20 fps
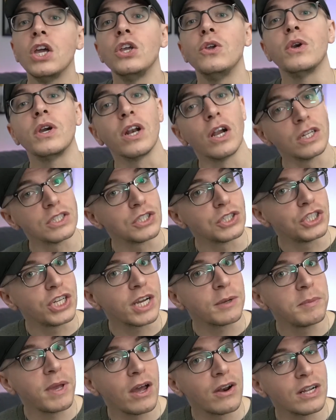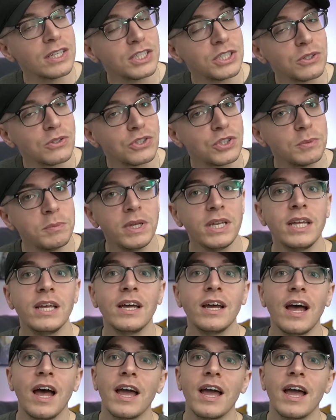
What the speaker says: You can also check me out on social media.